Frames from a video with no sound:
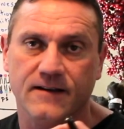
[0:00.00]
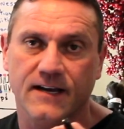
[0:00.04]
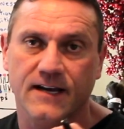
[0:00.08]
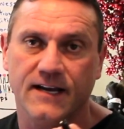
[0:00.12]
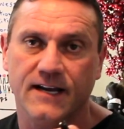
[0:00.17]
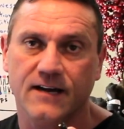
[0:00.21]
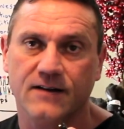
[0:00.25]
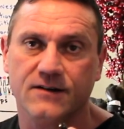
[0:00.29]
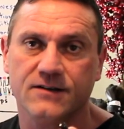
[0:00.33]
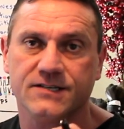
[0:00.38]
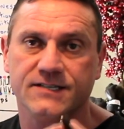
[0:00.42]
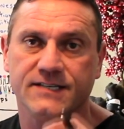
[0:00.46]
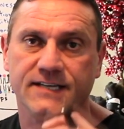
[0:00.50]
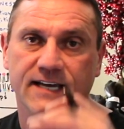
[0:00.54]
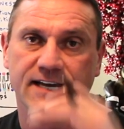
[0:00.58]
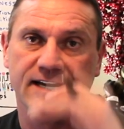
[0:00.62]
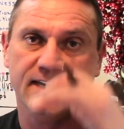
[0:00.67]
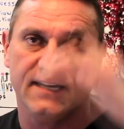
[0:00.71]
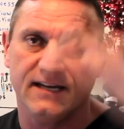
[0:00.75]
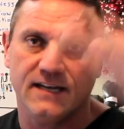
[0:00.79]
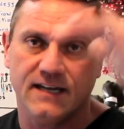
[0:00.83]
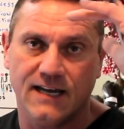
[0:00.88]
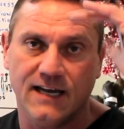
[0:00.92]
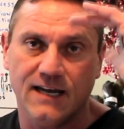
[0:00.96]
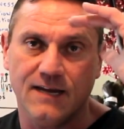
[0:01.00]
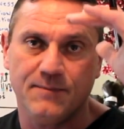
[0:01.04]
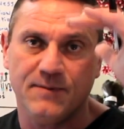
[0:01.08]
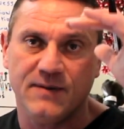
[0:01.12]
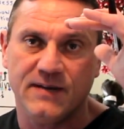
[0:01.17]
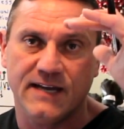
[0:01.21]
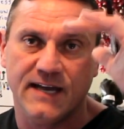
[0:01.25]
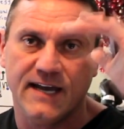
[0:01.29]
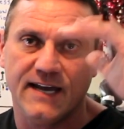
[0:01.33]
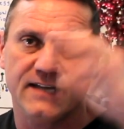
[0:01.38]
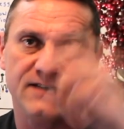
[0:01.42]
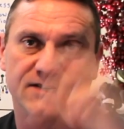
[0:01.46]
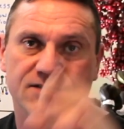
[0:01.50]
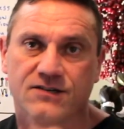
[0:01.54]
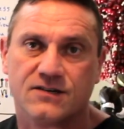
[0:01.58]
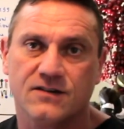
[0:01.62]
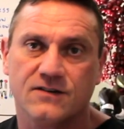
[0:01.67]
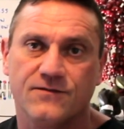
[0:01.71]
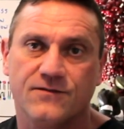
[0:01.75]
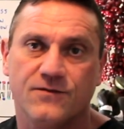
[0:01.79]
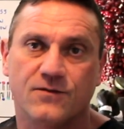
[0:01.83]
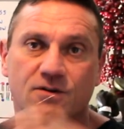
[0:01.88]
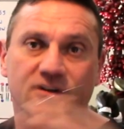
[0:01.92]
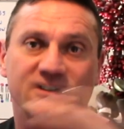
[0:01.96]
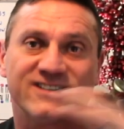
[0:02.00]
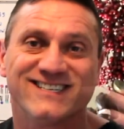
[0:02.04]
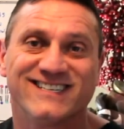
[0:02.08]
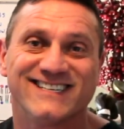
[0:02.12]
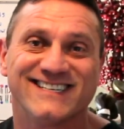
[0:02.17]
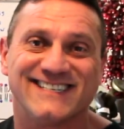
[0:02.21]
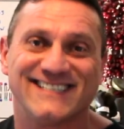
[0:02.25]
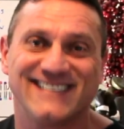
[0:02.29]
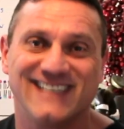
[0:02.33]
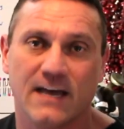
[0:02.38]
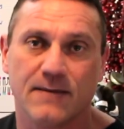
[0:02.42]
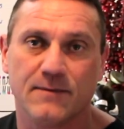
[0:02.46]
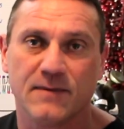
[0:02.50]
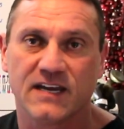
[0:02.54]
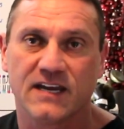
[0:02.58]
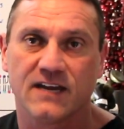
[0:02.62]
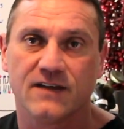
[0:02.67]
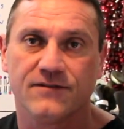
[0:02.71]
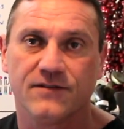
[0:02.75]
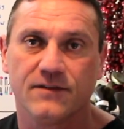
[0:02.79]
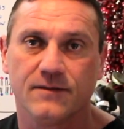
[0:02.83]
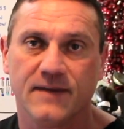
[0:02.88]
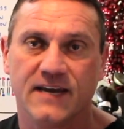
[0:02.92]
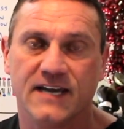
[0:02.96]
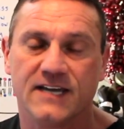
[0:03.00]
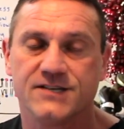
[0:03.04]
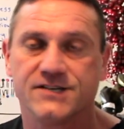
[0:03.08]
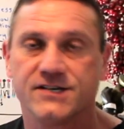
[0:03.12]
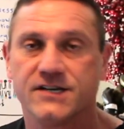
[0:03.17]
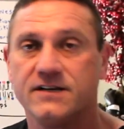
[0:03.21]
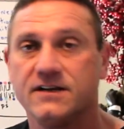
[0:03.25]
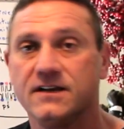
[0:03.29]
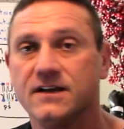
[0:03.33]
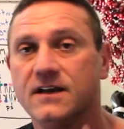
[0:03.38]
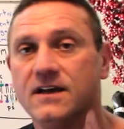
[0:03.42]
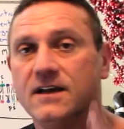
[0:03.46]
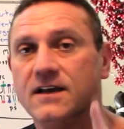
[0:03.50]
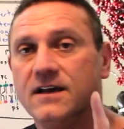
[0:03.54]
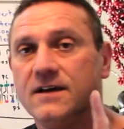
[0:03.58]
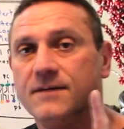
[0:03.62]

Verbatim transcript: And I always say E P A is good for systemic inflammation,